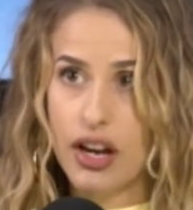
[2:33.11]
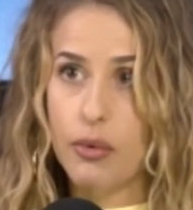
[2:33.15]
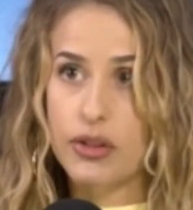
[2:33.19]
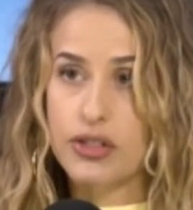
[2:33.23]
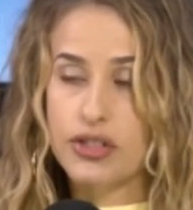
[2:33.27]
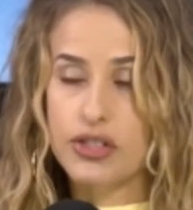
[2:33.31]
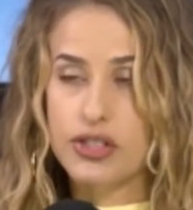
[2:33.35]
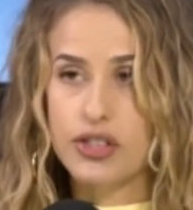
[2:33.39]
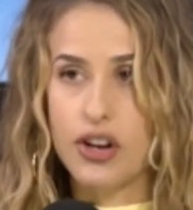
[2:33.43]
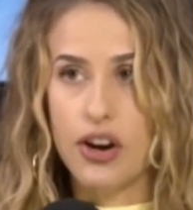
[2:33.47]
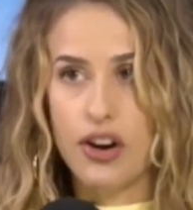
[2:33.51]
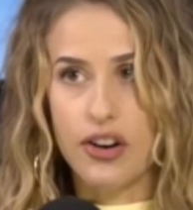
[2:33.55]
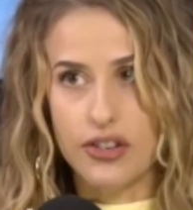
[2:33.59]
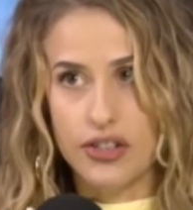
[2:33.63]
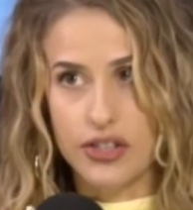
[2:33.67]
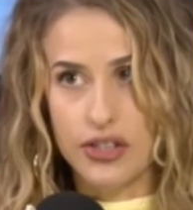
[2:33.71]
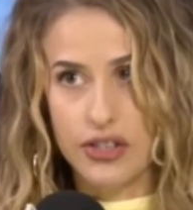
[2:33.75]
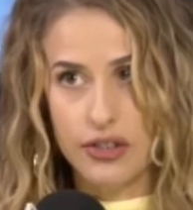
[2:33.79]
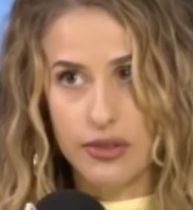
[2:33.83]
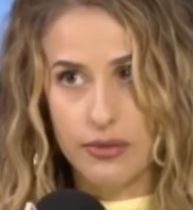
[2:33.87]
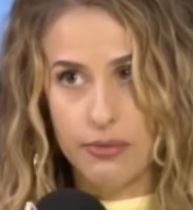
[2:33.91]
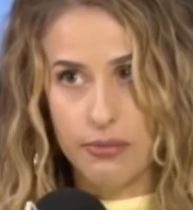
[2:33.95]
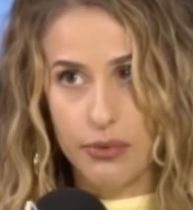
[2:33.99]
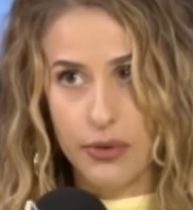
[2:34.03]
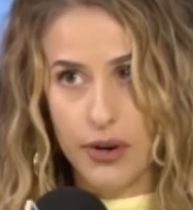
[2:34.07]
will start
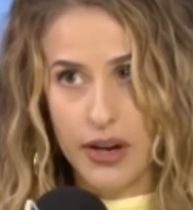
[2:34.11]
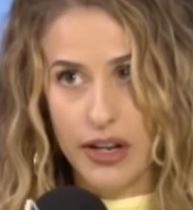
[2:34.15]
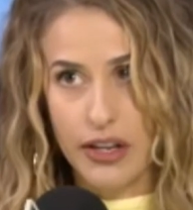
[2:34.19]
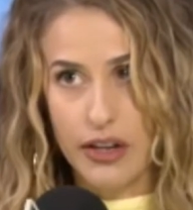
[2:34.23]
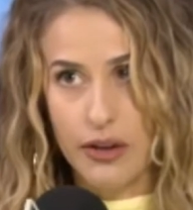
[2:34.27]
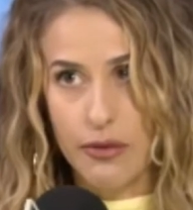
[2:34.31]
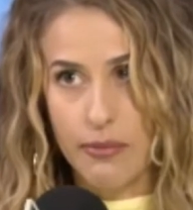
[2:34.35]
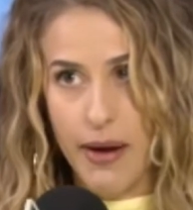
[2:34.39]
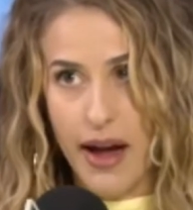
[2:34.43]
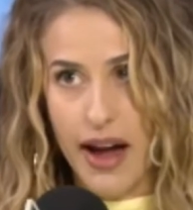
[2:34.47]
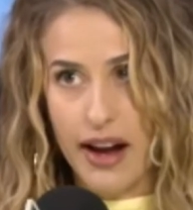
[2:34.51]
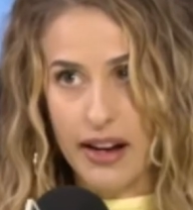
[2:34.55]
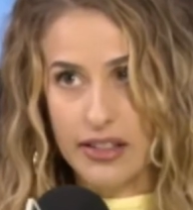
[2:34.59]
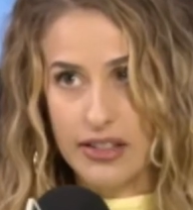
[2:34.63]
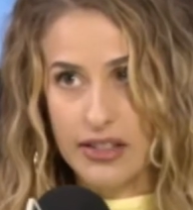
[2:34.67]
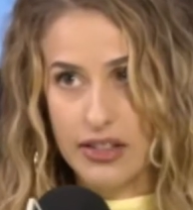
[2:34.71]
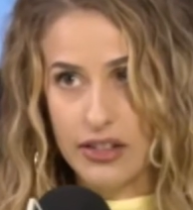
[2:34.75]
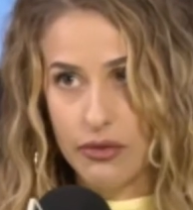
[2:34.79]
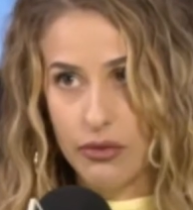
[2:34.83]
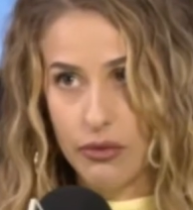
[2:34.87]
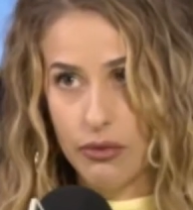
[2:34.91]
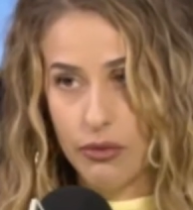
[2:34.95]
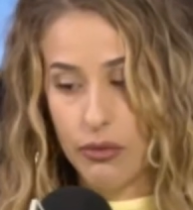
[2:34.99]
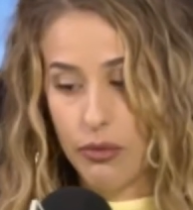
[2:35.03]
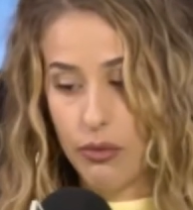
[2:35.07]
to bring you back
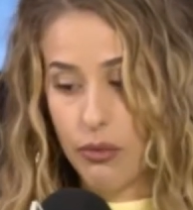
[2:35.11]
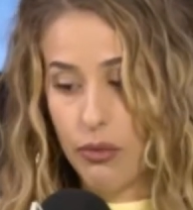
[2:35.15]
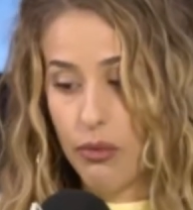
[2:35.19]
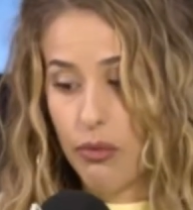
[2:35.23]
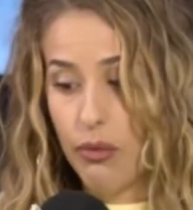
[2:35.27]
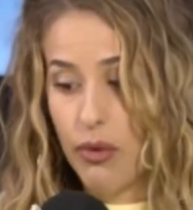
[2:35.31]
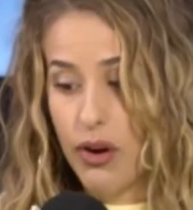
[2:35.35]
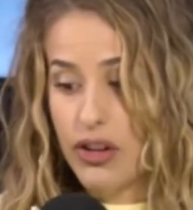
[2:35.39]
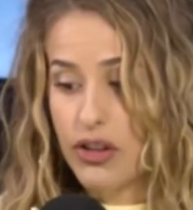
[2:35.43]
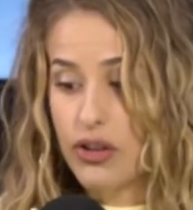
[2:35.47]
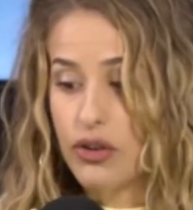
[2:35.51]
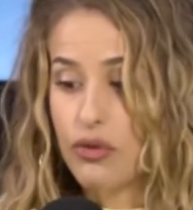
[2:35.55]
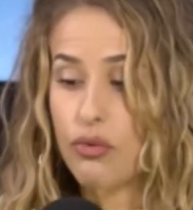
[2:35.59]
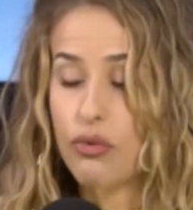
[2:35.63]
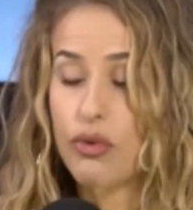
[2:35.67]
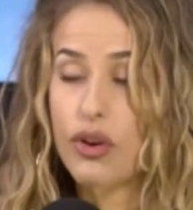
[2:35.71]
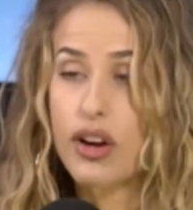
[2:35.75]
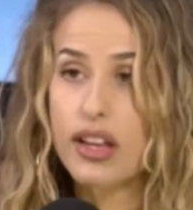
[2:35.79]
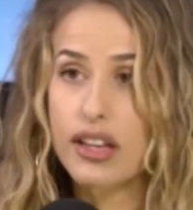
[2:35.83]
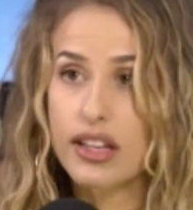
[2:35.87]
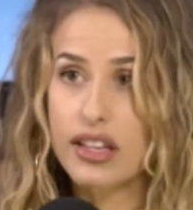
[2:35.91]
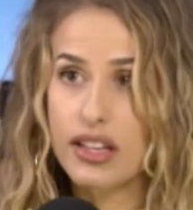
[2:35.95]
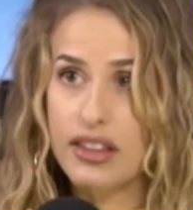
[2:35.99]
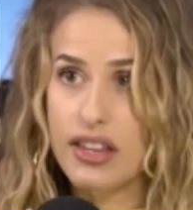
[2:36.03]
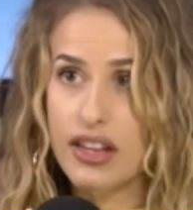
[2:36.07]
to what you
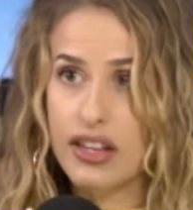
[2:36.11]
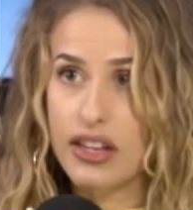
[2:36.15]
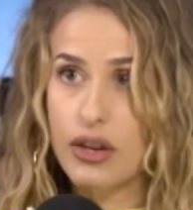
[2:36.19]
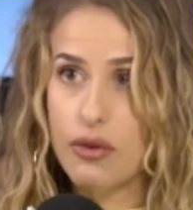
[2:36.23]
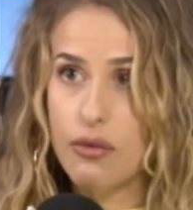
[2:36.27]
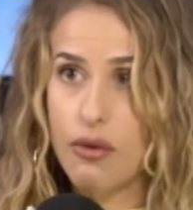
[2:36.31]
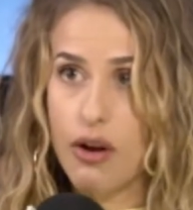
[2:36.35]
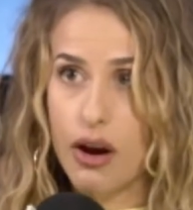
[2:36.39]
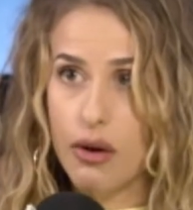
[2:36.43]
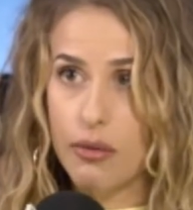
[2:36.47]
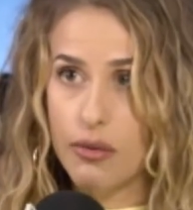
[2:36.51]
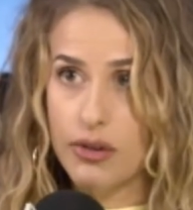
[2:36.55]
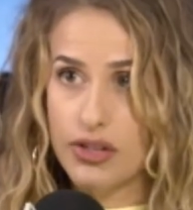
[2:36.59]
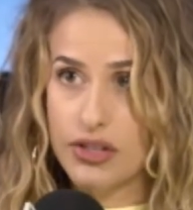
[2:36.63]
really think you are,